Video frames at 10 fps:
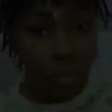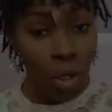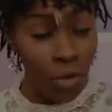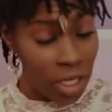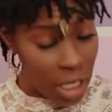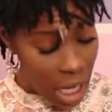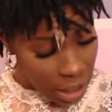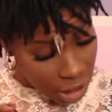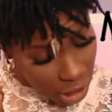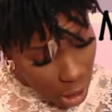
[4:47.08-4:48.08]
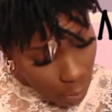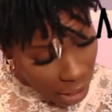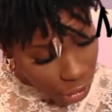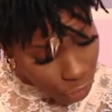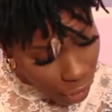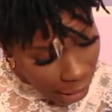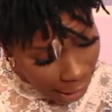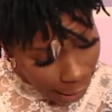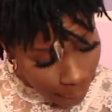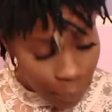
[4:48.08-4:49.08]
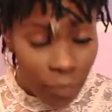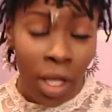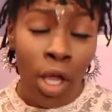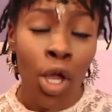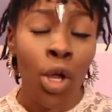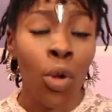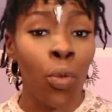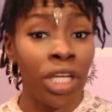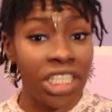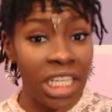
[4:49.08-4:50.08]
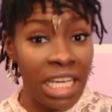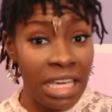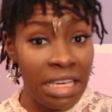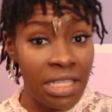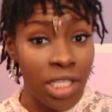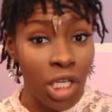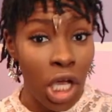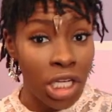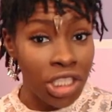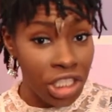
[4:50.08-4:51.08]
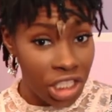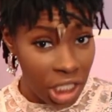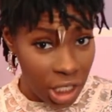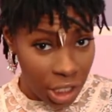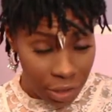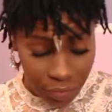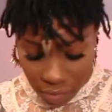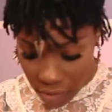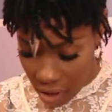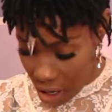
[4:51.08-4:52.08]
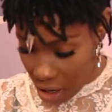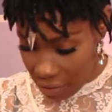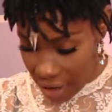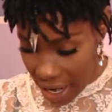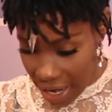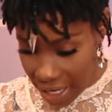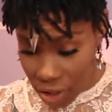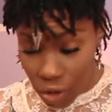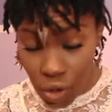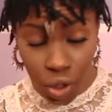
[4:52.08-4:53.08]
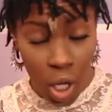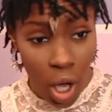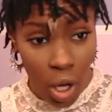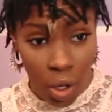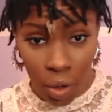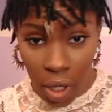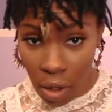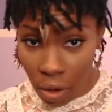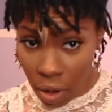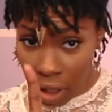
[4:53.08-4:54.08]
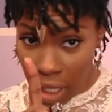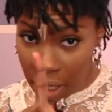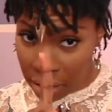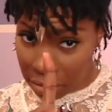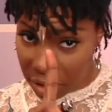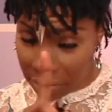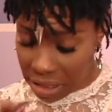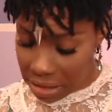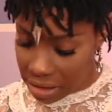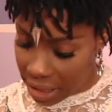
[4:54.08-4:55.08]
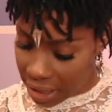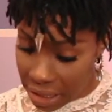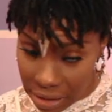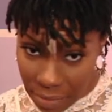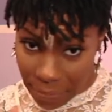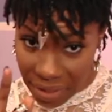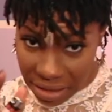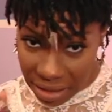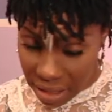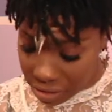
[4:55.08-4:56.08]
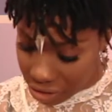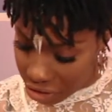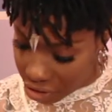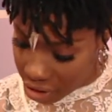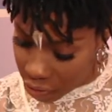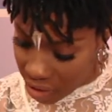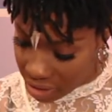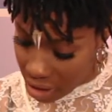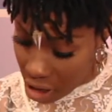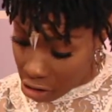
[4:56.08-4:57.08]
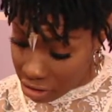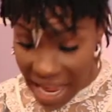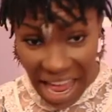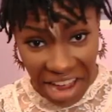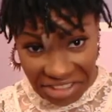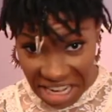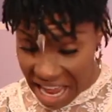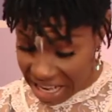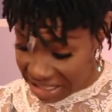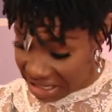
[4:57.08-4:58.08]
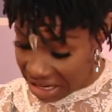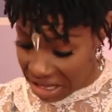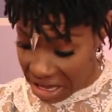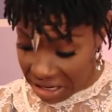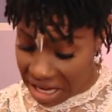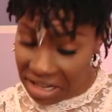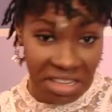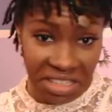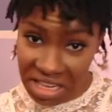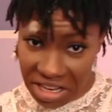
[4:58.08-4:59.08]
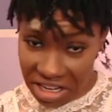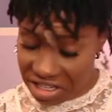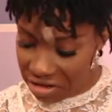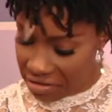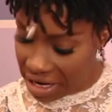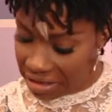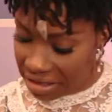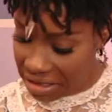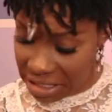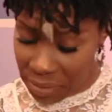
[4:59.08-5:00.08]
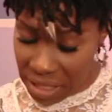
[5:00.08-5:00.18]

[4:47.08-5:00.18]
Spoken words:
Moving on to number 3, which is conditioner. Alright, so hold on, give me a second. My Palo Santo just went out. I have to light it again, get this energy right in this